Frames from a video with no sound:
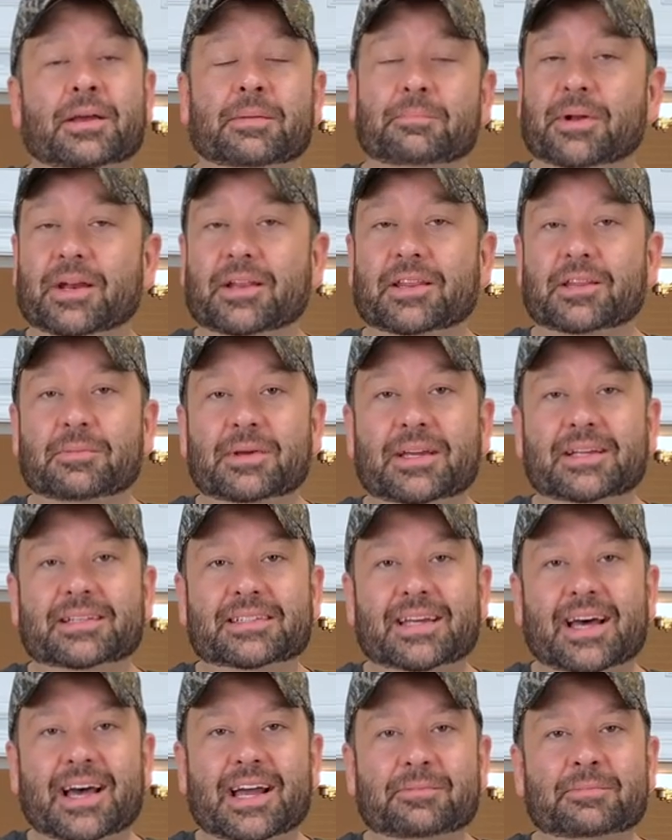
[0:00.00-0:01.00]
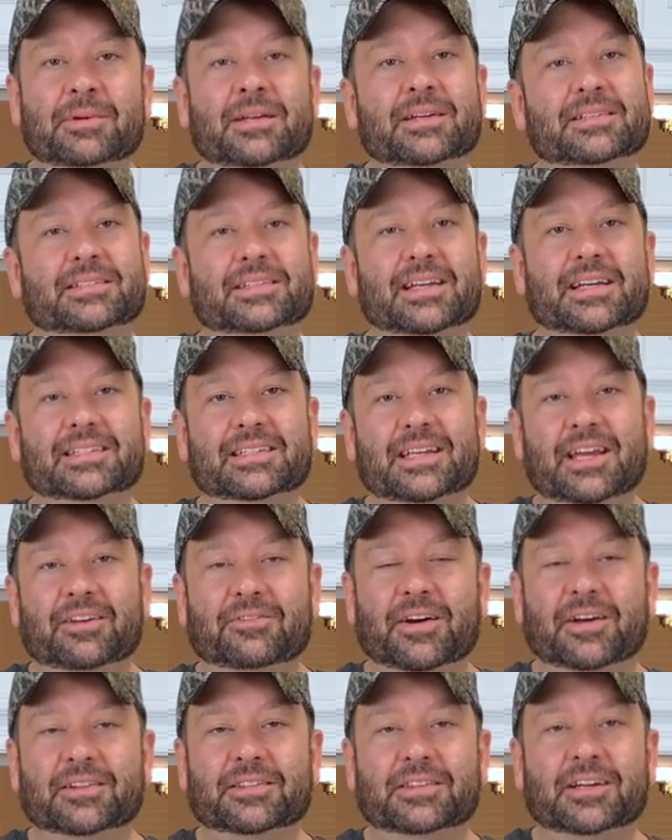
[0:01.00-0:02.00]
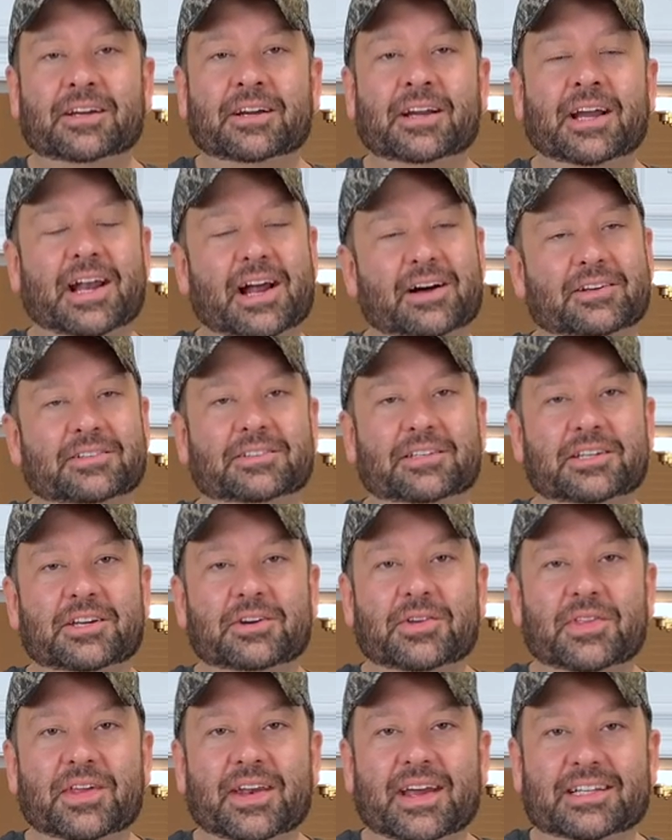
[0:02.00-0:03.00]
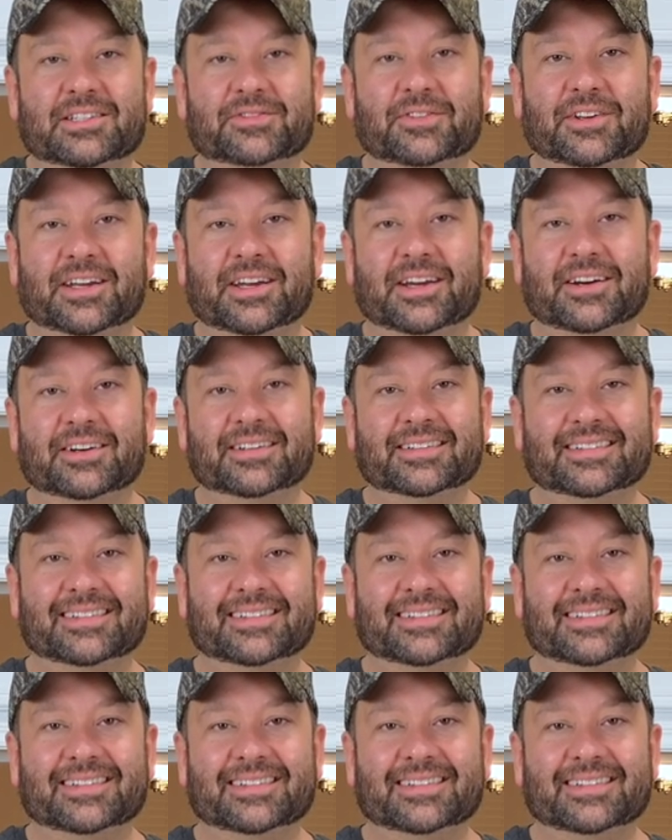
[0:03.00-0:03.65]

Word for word: But in the meantime, stay safe out there and I'll see you in the next video.